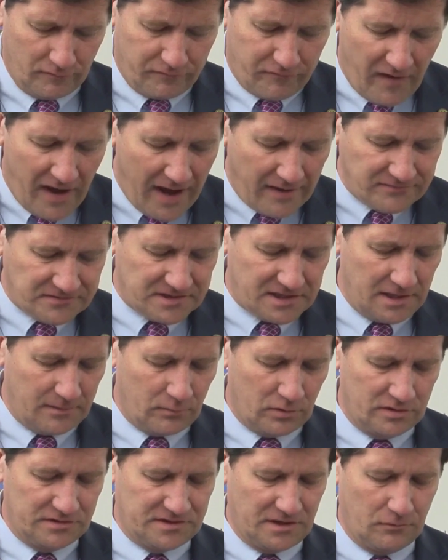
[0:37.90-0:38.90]
were five
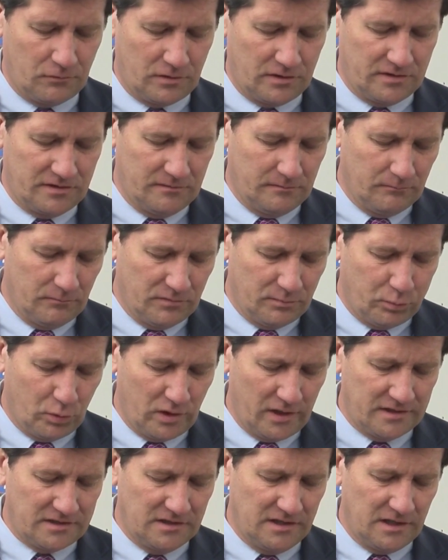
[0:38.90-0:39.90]
skimmers that were
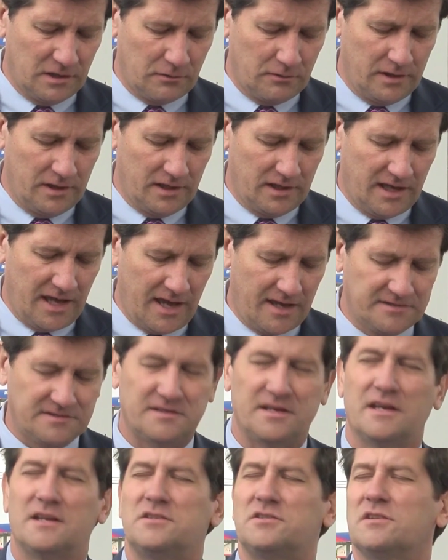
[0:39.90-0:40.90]
put at area gas
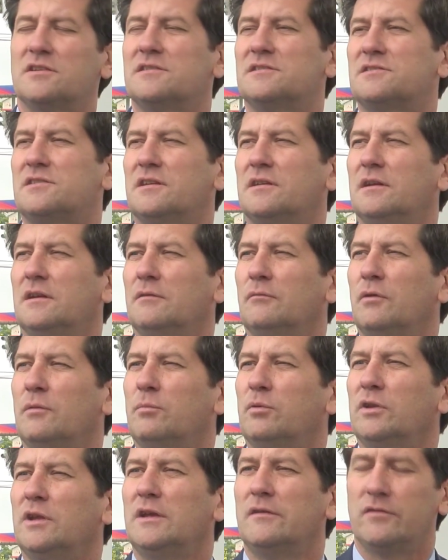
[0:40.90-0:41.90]
stations,
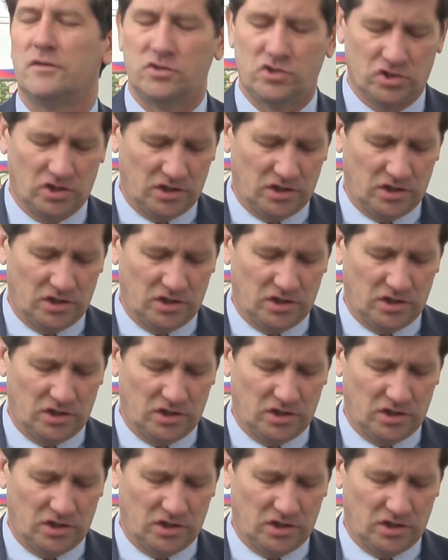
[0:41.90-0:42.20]
we believe, in